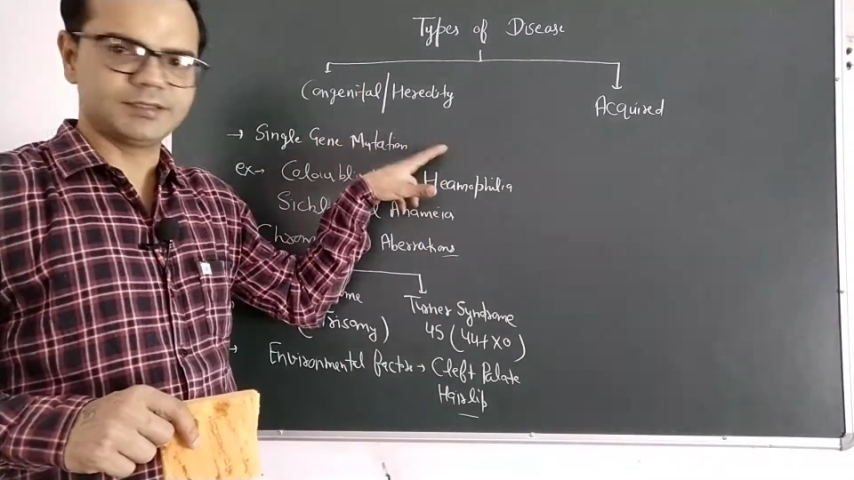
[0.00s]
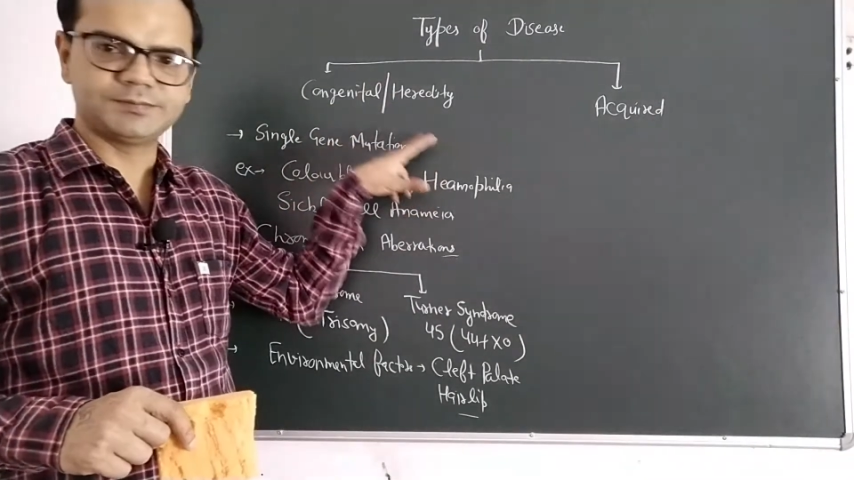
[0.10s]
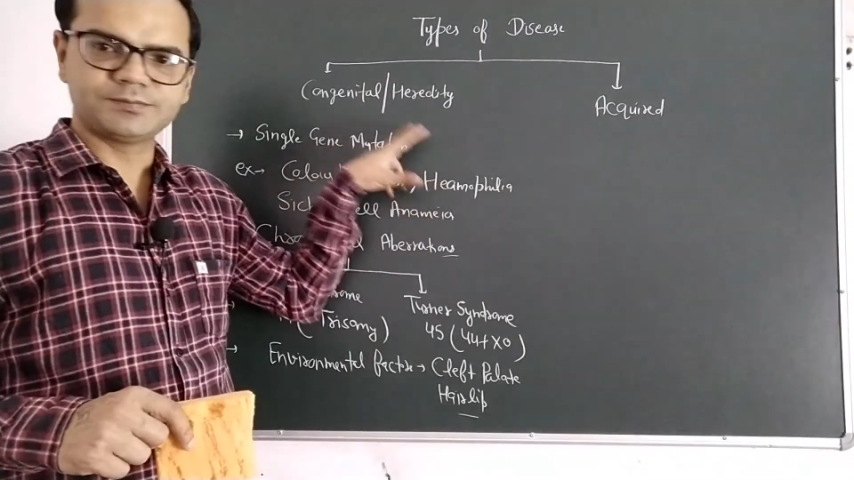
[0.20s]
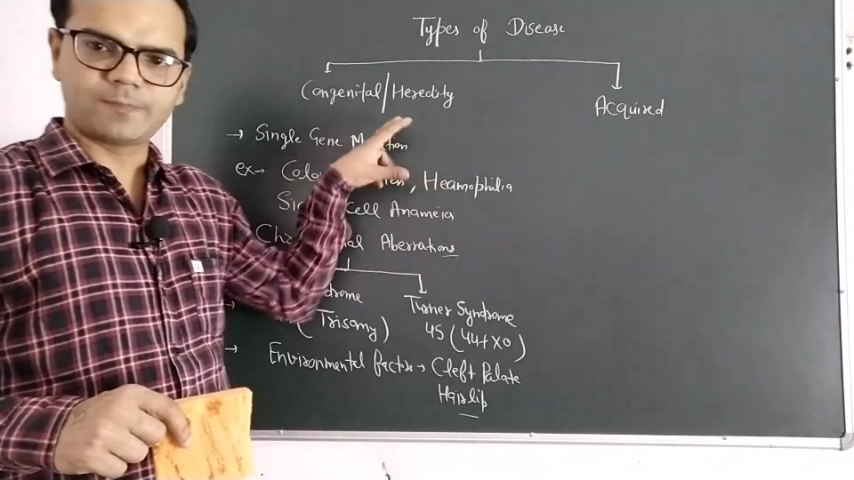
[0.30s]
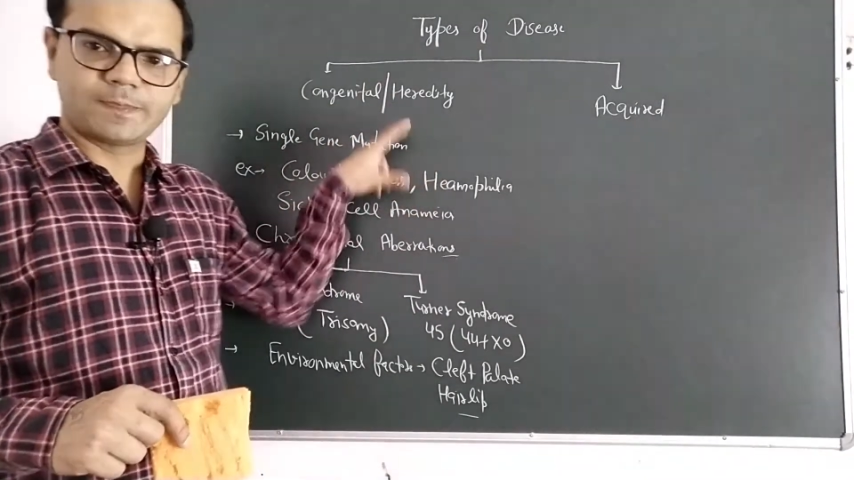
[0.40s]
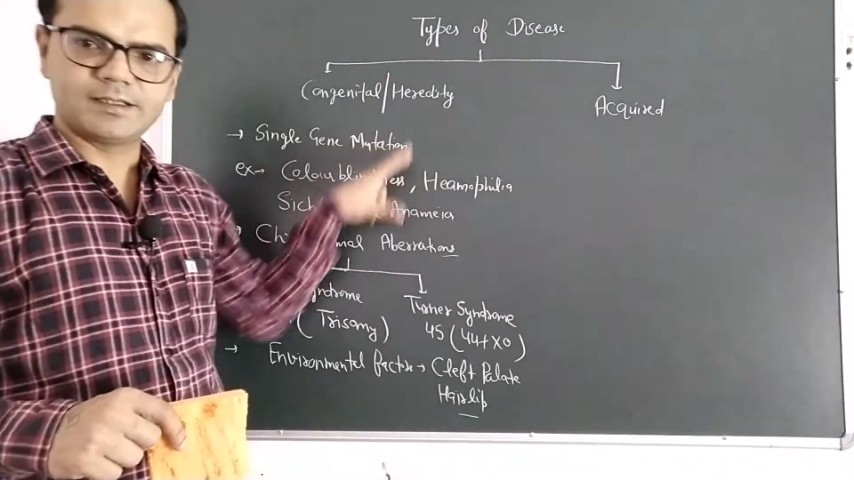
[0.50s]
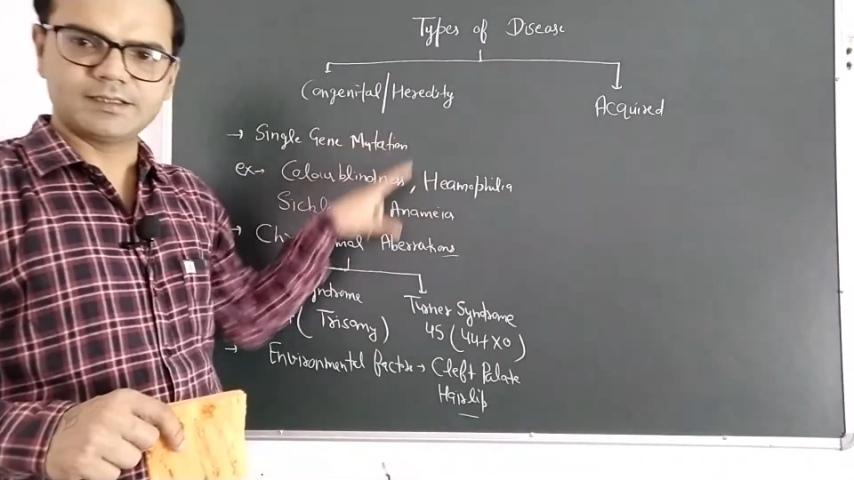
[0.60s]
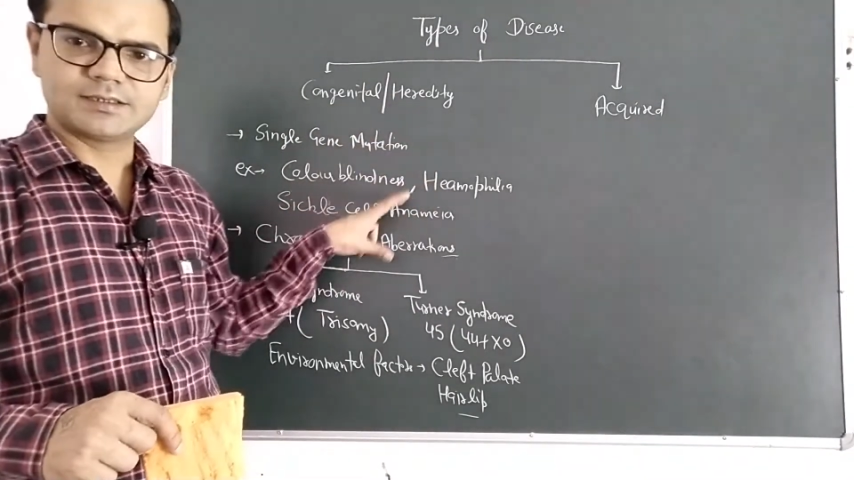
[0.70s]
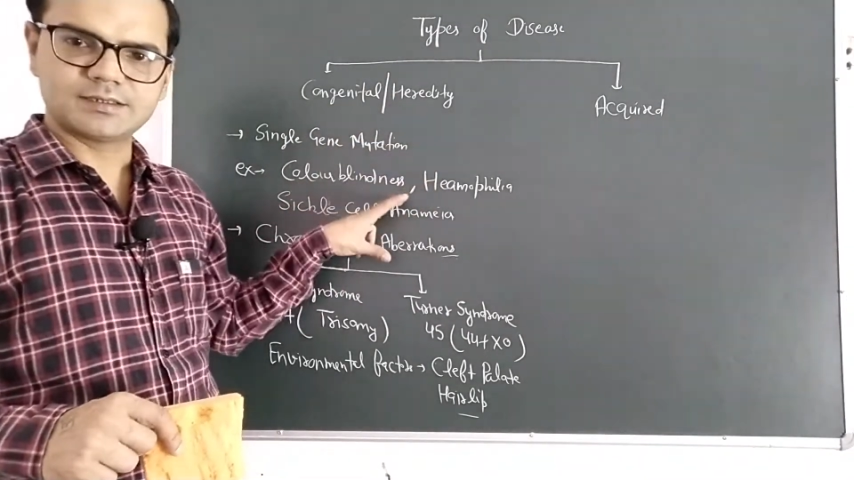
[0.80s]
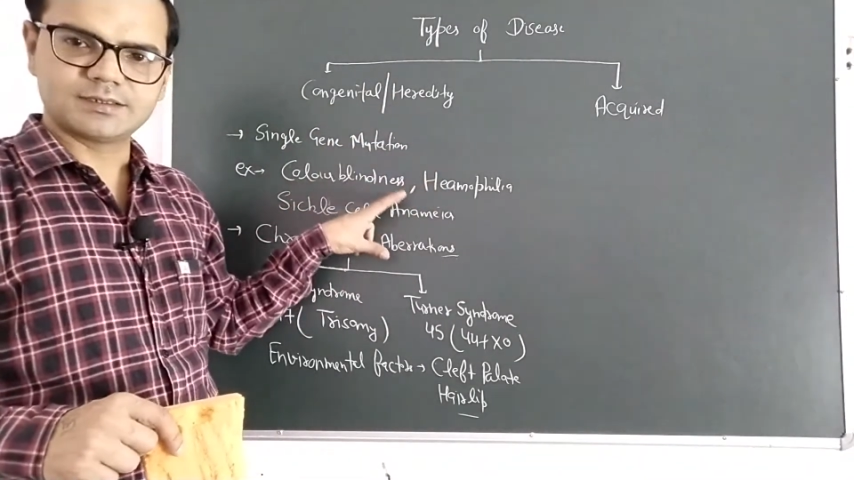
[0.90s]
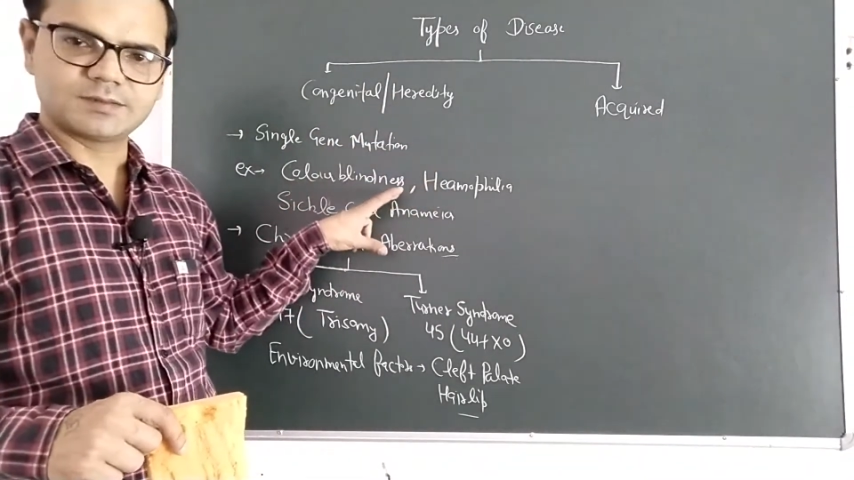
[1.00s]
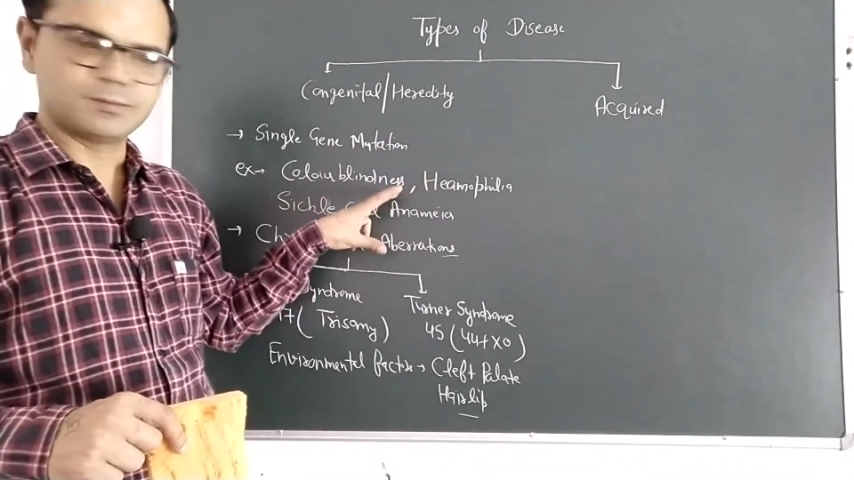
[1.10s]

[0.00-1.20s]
uh, these disease.